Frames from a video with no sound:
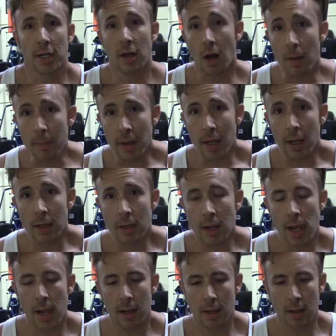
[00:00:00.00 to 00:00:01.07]
to come in
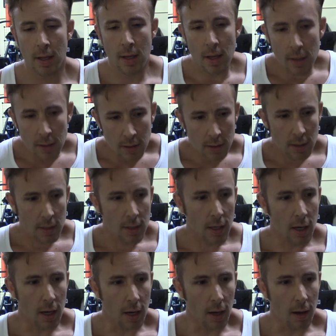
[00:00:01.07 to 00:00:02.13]

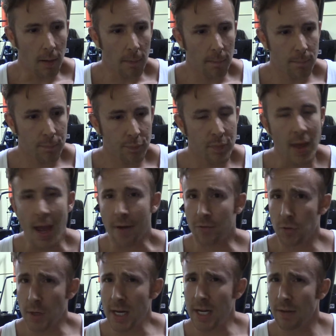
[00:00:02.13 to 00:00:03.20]

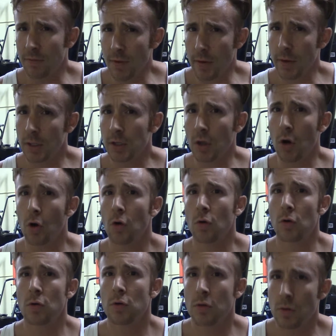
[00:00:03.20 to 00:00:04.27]
after eating very
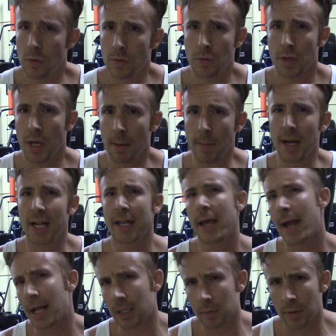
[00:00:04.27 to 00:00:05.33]
low amount of
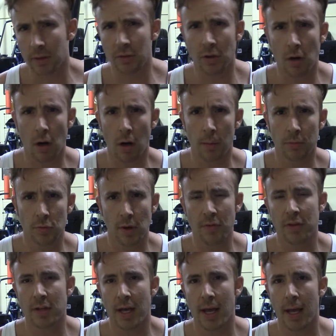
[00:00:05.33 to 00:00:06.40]
calories and carbs throughout
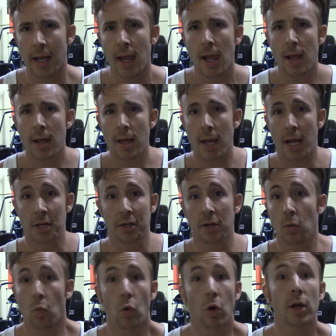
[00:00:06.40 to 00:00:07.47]
the day, and you're
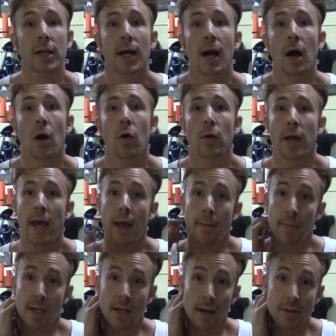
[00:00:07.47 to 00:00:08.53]
going to work out, and
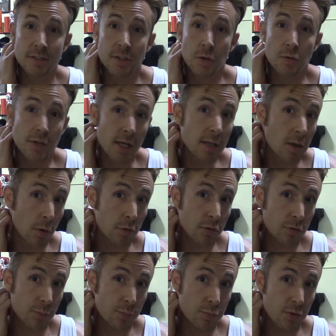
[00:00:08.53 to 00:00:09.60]
because you did
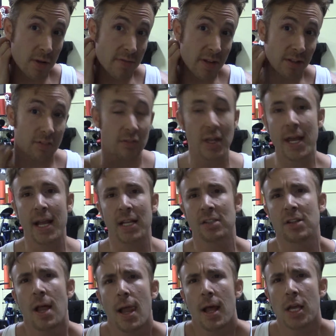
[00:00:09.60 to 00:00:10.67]
those previous
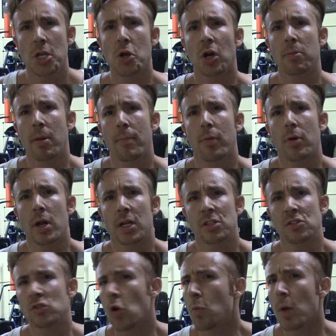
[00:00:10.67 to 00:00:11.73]
things, you're going to be burning
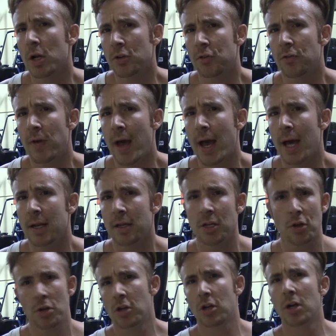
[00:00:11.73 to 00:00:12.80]
so much fat.
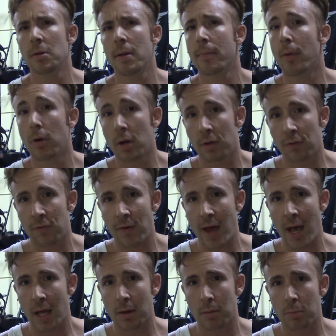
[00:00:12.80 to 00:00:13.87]
You're going to be burning
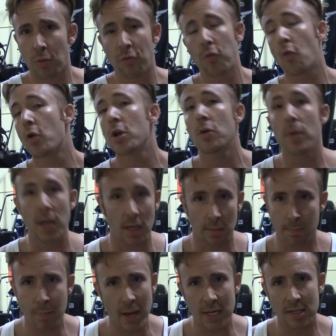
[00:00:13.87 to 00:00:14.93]
fat before you
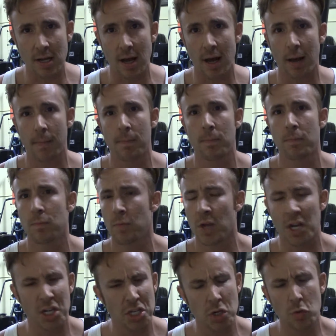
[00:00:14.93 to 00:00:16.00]
eat, big time,
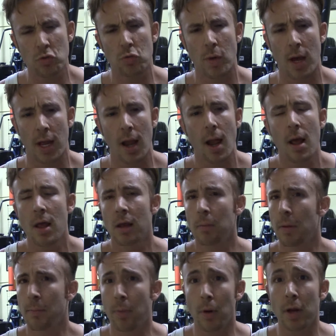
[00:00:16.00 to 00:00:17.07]
in a huge way. You're
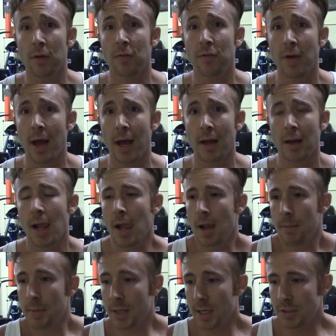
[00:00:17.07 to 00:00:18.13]
going to be burning
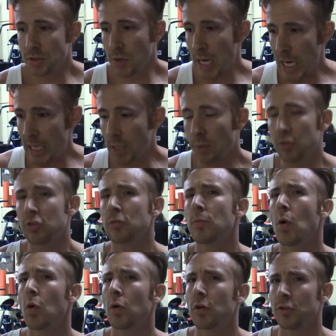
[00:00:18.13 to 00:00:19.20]
fat because you're eating those
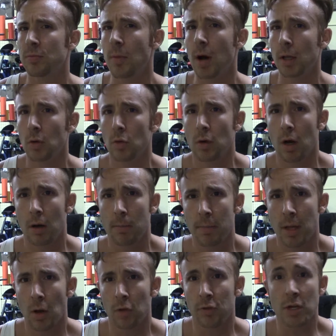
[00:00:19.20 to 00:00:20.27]
small low-carb
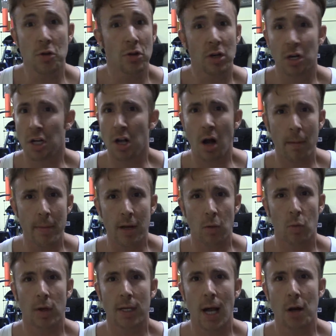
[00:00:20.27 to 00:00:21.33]
meals. Then you're going to come in and
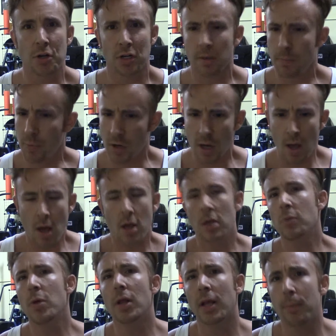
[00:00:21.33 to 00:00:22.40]
work out.
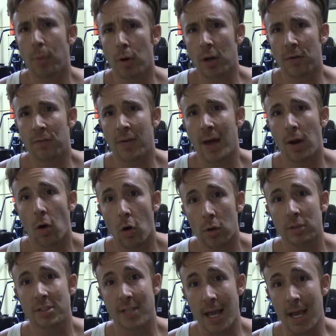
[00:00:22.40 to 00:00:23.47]
You'll be like burning fat
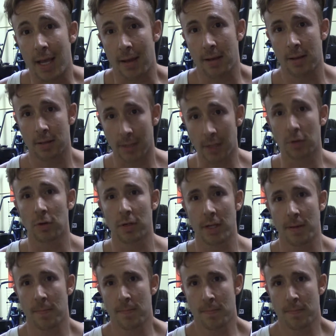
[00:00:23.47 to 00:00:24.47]
all day, literally.